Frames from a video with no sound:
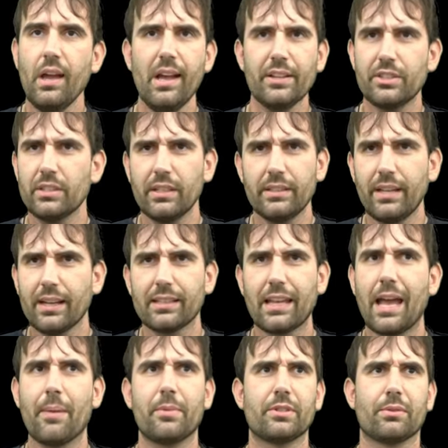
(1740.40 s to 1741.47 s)
Uh, she did take
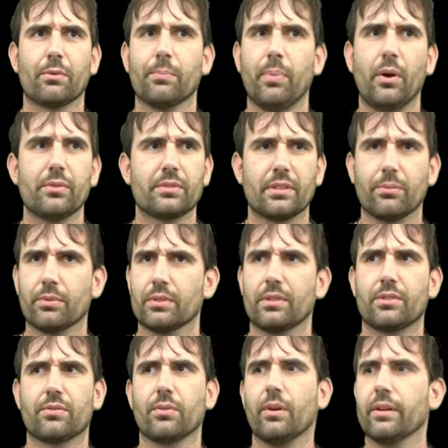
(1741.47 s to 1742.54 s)
damage. There were boats that were
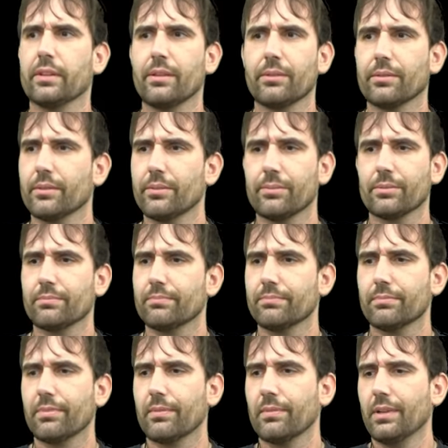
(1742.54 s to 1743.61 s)
destroyed. There, there were
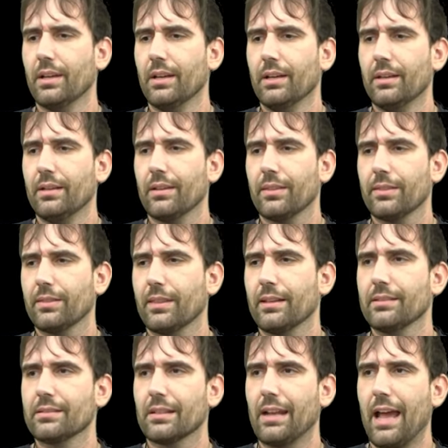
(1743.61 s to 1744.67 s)

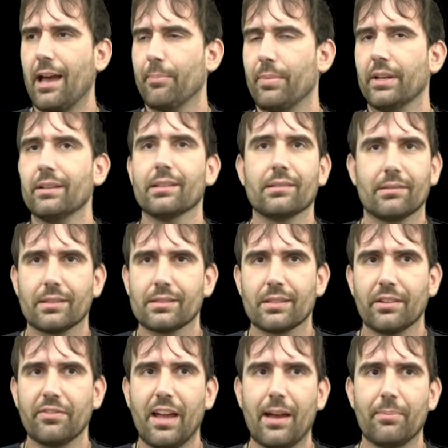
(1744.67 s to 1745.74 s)
things that happened. This
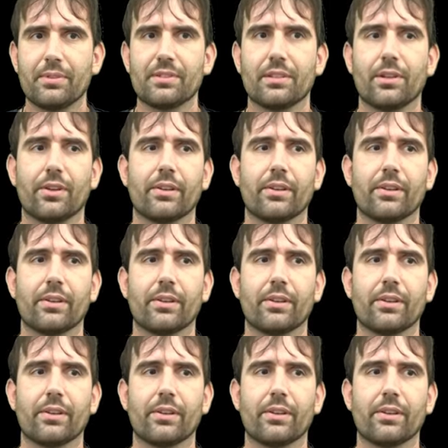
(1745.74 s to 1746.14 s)
stuff happens in